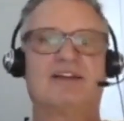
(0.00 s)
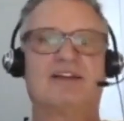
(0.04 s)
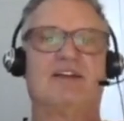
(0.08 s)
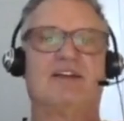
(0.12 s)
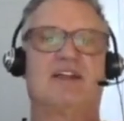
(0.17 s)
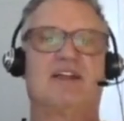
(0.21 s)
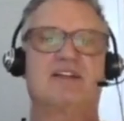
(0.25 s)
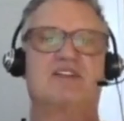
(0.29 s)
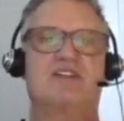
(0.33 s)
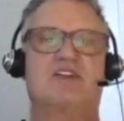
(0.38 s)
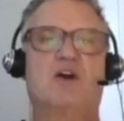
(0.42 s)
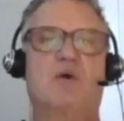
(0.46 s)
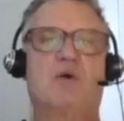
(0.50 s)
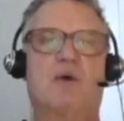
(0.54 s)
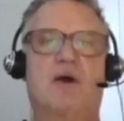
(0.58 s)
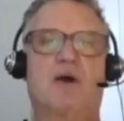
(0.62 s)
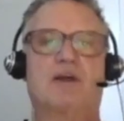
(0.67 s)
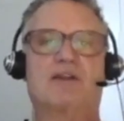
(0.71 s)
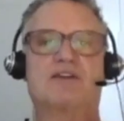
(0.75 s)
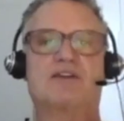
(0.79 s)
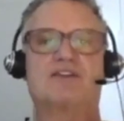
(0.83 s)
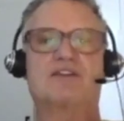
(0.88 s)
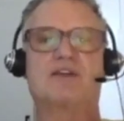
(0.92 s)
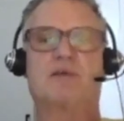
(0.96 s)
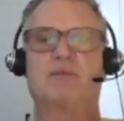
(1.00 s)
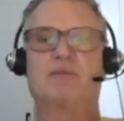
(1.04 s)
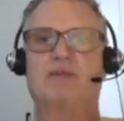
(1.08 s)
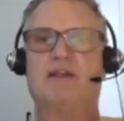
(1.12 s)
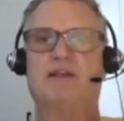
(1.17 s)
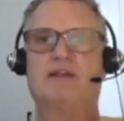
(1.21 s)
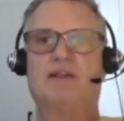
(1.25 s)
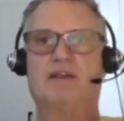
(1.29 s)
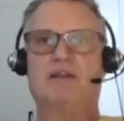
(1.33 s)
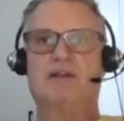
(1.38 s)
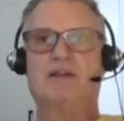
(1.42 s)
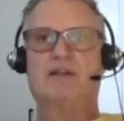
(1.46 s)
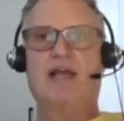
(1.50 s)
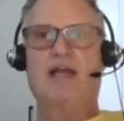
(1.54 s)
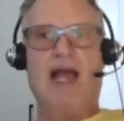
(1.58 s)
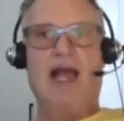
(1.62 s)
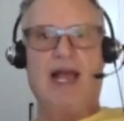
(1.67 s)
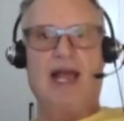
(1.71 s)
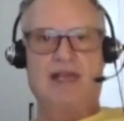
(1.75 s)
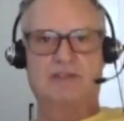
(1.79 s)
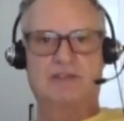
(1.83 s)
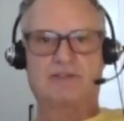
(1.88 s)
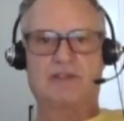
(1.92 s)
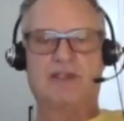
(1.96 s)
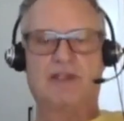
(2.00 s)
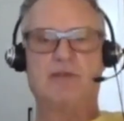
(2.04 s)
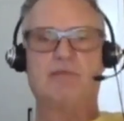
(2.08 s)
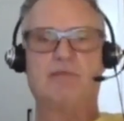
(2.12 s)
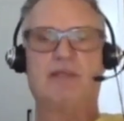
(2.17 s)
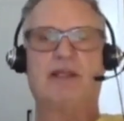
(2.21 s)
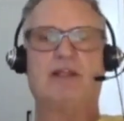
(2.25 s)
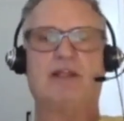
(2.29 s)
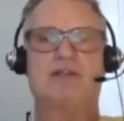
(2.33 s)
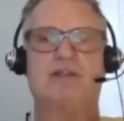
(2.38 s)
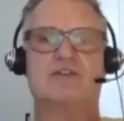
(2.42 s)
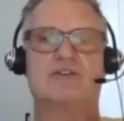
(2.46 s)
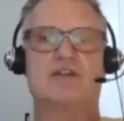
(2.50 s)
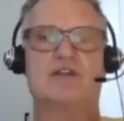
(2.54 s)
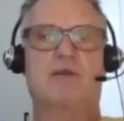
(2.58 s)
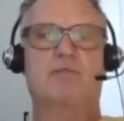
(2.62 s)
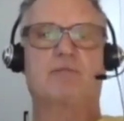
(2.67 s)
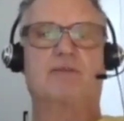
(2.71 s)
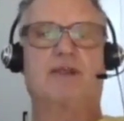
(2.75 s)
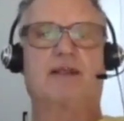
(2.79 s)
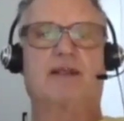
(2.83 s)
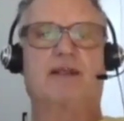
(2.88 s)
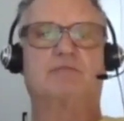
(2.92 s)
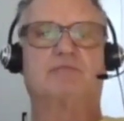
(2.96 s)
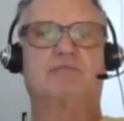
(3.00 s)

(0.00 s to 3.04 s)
Let's go on to something that actually means something.